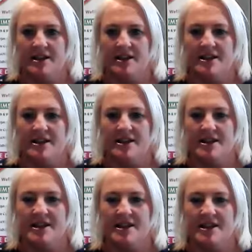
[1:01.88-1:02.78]
model,
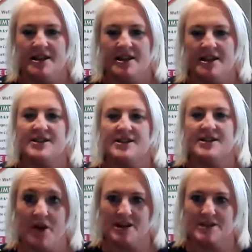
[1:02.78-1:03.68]
and I know it
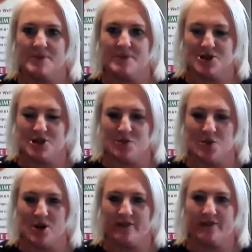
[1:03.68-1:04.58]
works because it
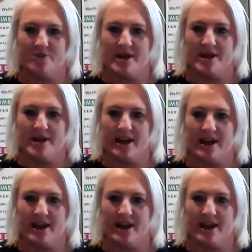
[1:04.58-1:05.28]
worked for me.